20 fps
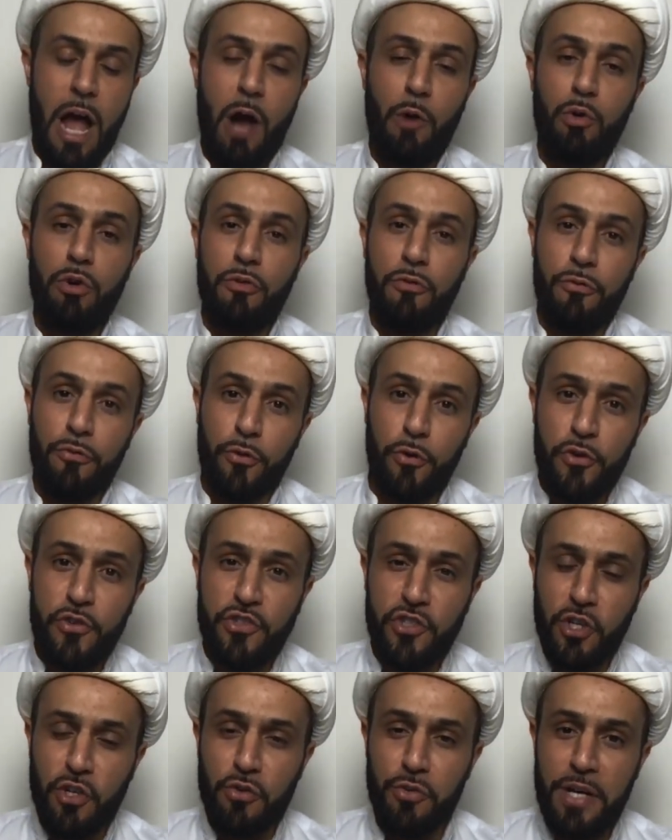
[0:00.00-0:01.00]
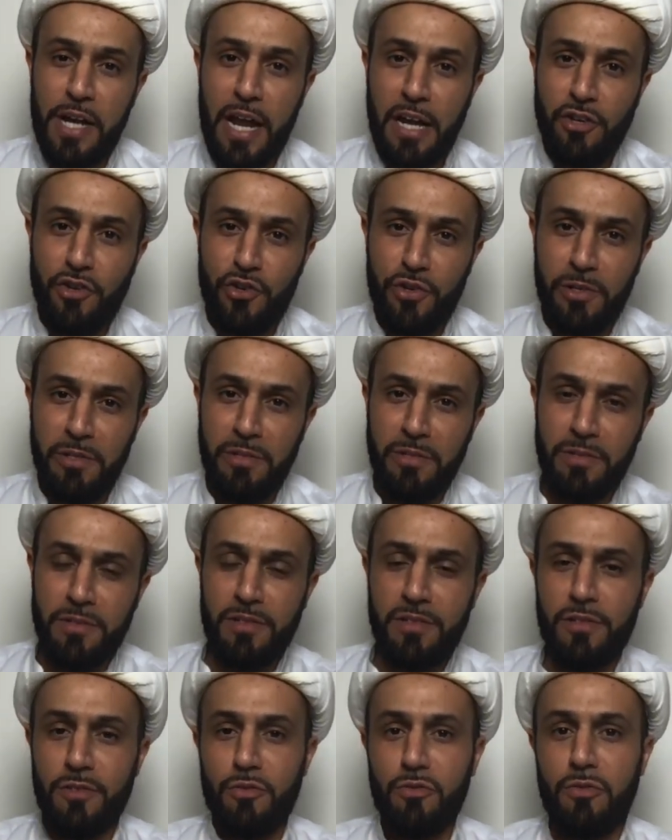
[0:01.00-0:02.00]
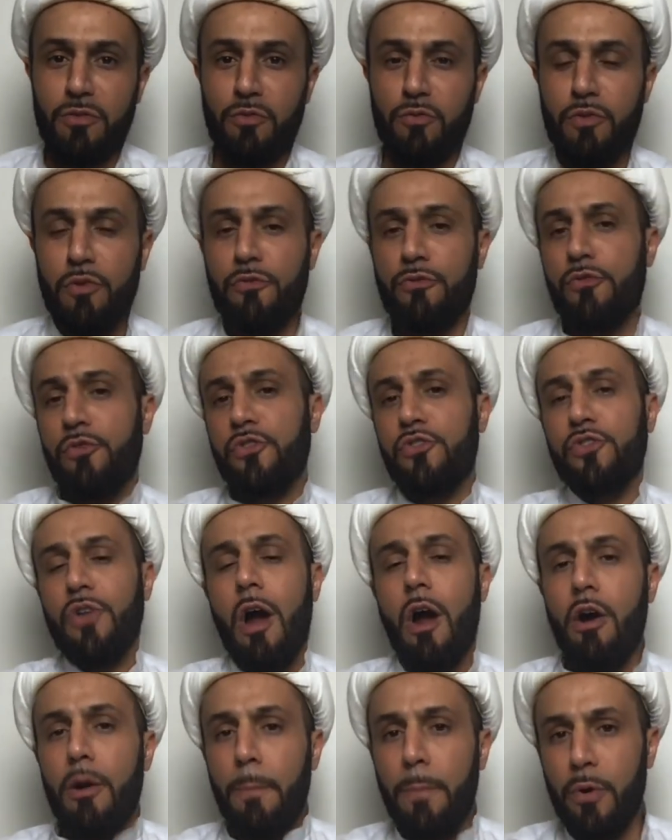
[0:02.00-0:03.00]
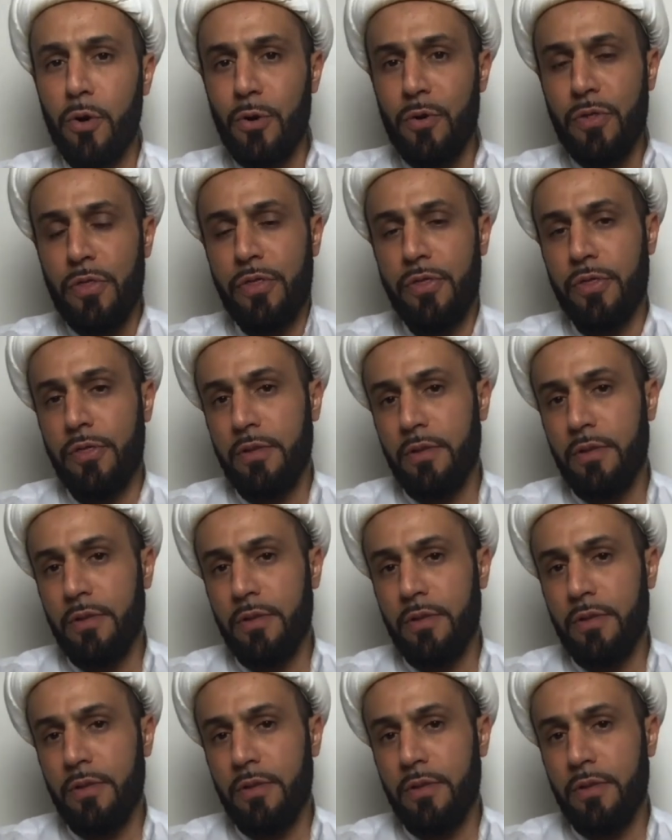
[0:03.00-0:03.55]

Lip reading: Our first creation refers to our birth.